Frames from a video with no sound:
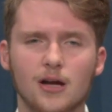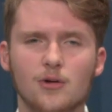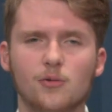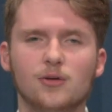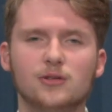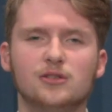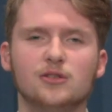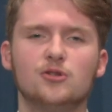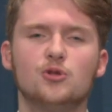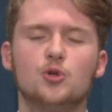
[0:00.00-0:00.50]

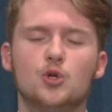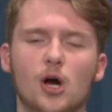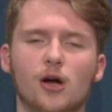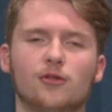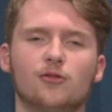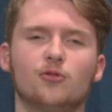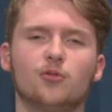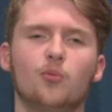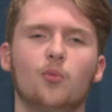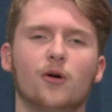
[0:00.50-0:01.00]
which is
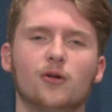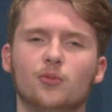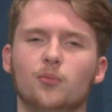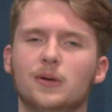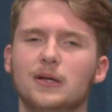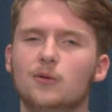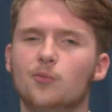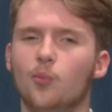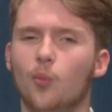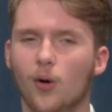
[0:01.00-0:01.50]
just what
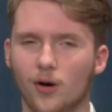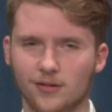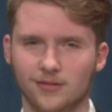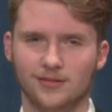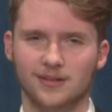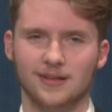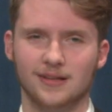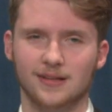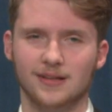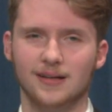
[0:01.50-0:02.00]
we
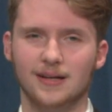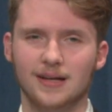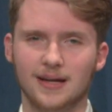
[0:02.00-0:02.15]
wanted.